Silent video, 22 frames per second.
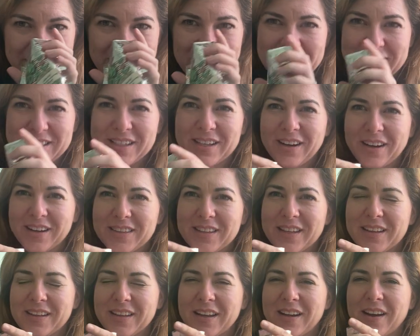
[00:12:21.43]
it's got
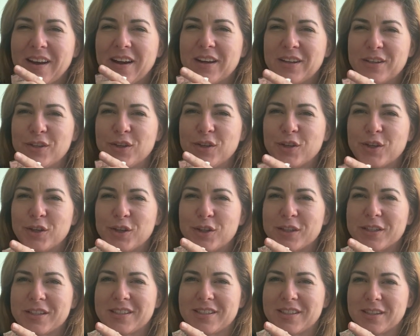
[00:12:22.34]
that like
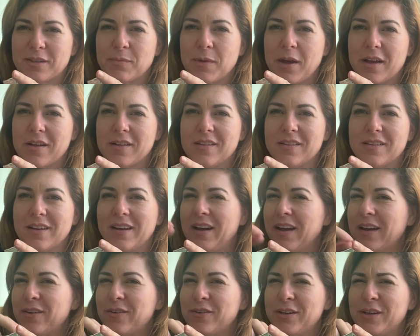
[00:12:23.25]
uncooked smell.
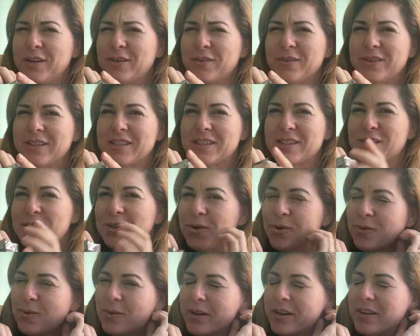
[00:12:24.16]
I don't know. It's
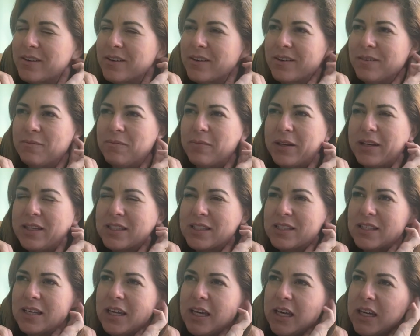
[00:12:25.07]
so weird, but
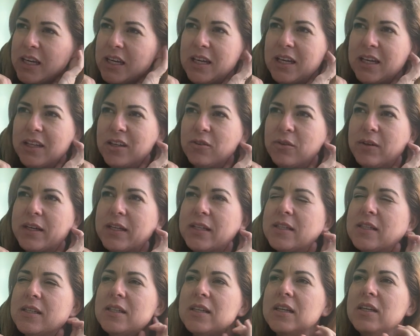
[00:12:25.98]
it's like you
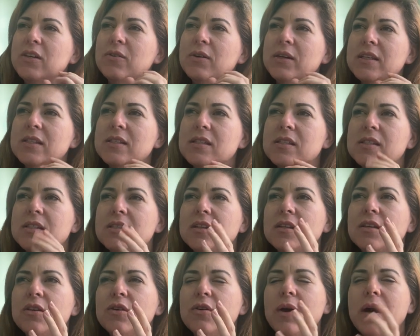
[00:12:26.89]
can, you can,
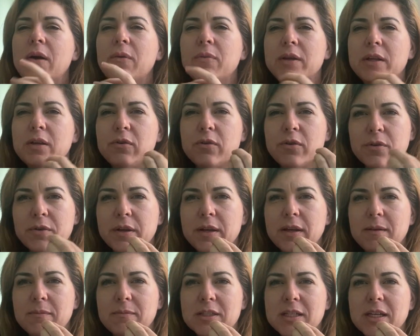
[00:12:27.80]
you know how when you
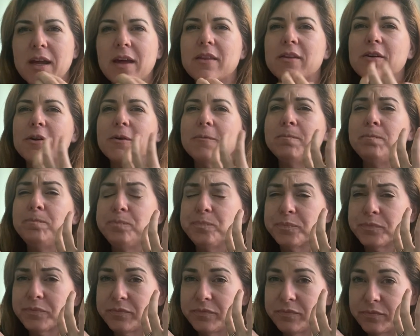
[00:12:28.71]
cream together
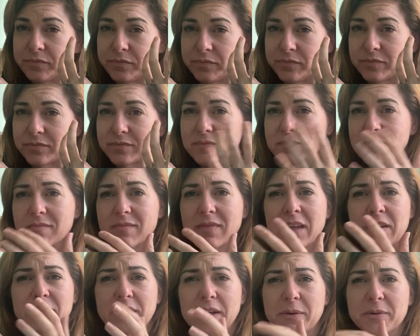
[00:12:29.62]

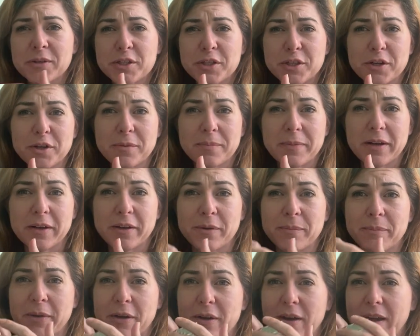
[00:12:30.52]
flour, sugar, butter,
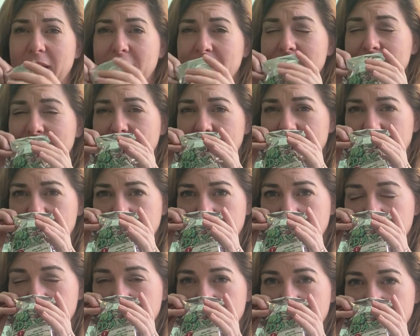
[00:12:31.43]
butter eggs kind of
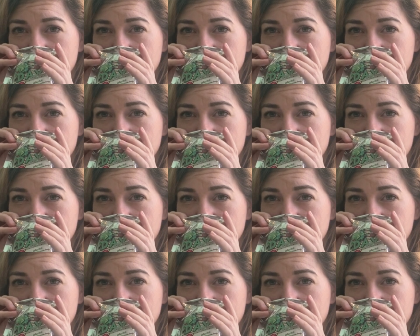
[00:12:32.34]
thing,